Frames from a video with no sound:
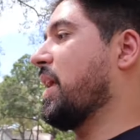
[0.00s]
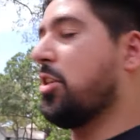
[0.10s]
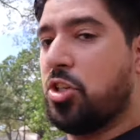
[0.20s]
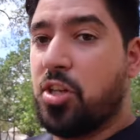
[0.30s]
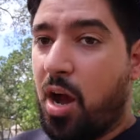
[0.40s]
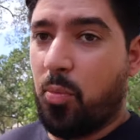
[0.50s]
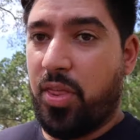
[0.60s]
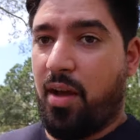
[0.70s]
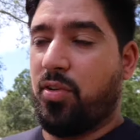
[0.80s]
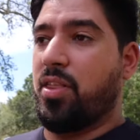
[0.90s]
it should come
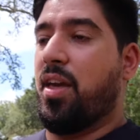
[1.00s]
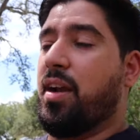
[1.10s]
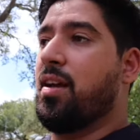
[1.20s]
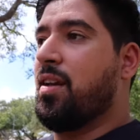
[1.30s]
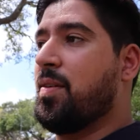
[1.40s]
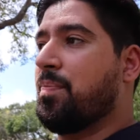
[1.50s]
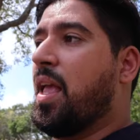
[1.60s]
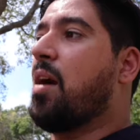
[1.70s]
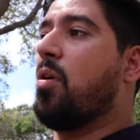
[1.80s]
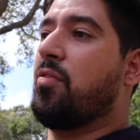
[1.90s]
with everything.
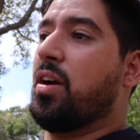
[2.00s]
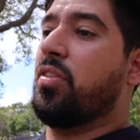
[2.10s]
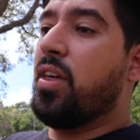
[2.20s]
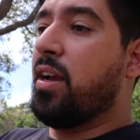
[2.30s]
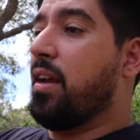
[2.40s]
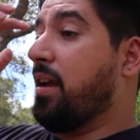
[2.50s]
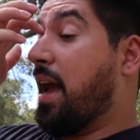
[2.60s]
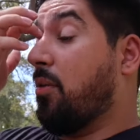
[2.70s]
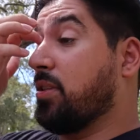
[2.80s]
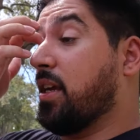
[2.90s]
However, I think
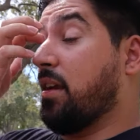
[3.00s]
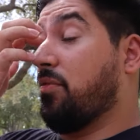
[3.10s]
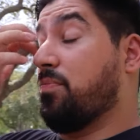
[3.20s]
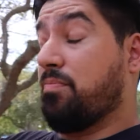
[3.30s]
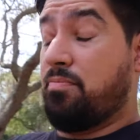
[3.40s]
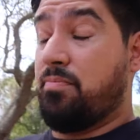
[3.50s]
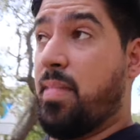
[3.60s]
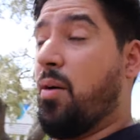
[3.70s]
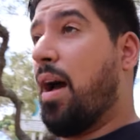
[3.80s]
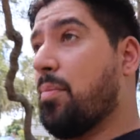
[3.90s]
how it's kind of
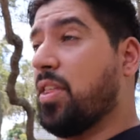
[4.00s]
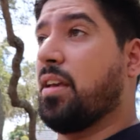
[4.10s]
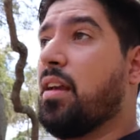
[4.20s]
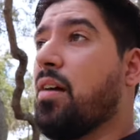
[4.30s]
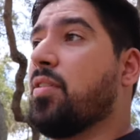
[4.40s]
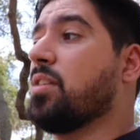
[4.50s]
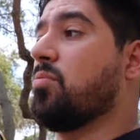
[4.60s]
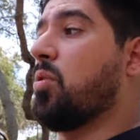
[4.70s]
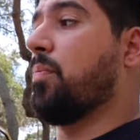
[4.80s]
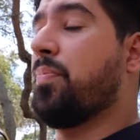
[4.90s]
how I'm thinking of it is
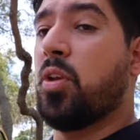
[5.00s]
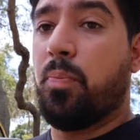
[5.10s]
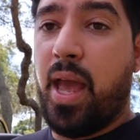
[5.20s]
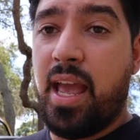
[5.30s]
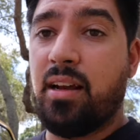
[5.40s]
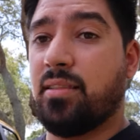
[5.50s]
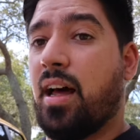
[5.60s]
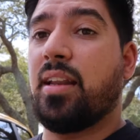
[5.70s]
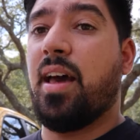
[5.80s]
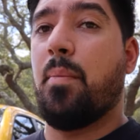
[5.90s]
well, you're paying a
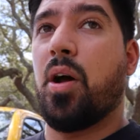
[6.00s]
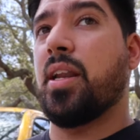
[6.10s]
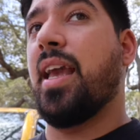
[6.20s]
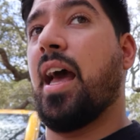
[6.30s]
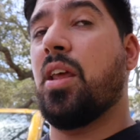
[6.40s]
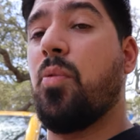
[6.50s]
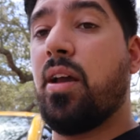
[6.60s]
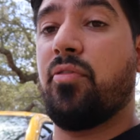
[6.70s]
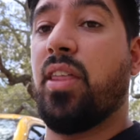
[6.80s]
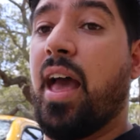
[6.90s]
lot of that money
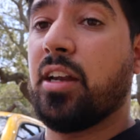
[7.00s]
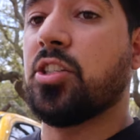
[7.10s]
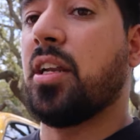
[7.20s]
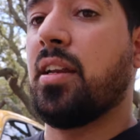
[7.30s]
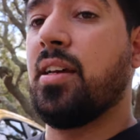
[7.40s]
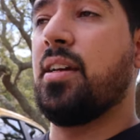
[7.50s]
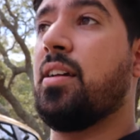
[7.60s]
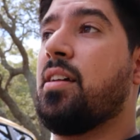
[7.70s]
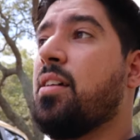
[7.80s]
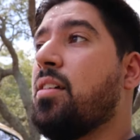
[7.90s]
anyway for the engine,
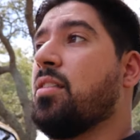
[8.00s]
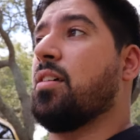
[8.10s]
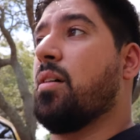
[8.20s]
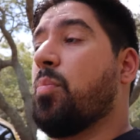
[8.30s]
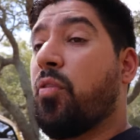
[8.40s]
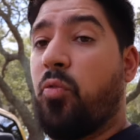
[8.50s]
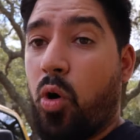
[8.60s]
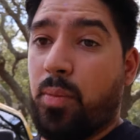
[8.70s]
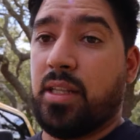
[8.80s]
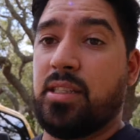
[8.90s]
the
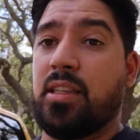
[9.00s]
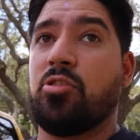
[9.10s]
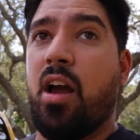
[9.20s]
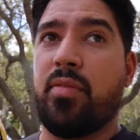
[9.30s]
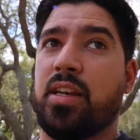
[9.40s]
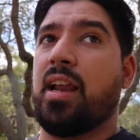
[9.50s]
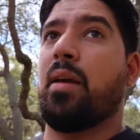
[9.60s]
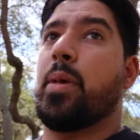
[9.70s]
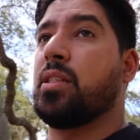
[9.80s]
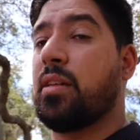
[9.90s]
performance, the driving
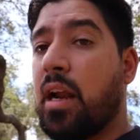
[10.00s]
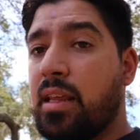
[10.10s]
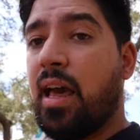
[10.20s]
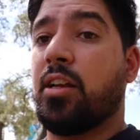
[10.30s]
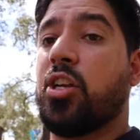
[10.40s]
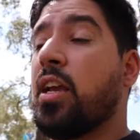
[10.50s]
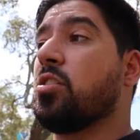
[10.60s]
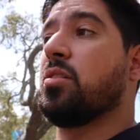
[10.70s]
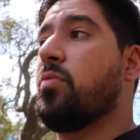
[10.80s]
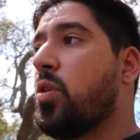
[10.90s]
dynamics. None of that
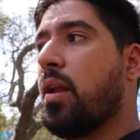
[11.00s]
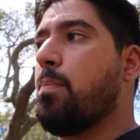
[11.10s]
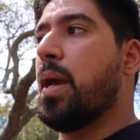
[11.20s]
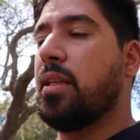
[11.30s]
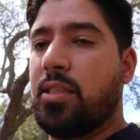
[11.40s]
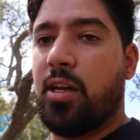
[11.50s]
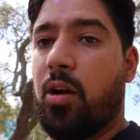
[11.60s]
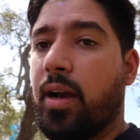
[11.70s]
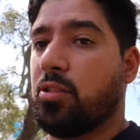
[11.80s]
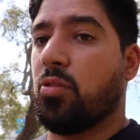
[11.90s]
changes. If you get a base
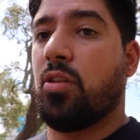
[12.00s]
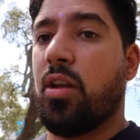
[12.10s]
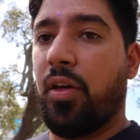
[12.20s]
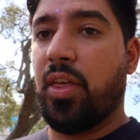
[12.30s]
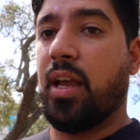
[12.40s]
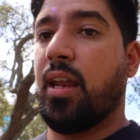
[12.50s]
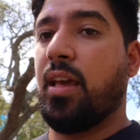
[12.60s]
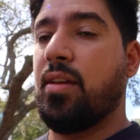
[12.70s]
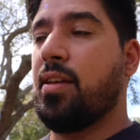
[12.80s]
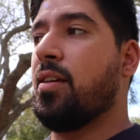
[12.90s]
TRX with nothing in
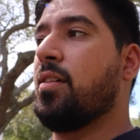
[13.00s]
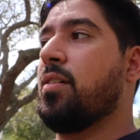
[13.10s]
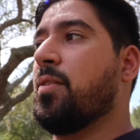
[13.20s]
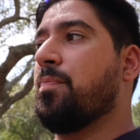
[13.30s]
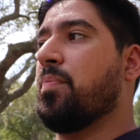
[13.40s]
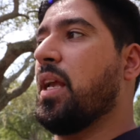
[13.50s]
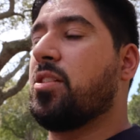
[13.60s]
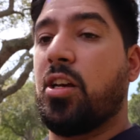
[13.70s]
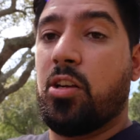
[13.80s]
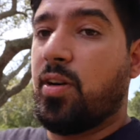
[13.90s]
it,
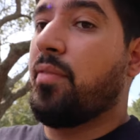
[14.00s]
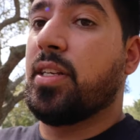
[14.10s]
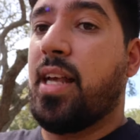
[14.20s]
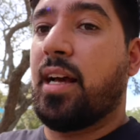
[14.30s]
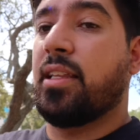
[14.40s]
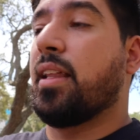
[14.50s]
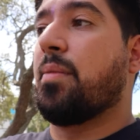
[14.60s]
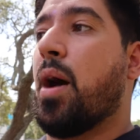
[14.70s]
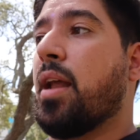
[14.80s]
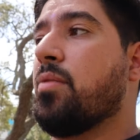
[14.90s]
it's going to drive exactly like
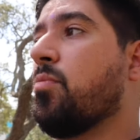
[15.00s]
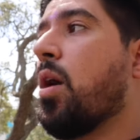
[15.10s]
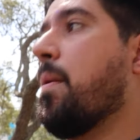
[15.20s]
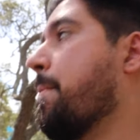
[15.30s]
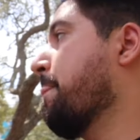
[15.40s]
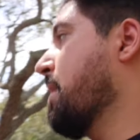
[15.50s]
mine, right?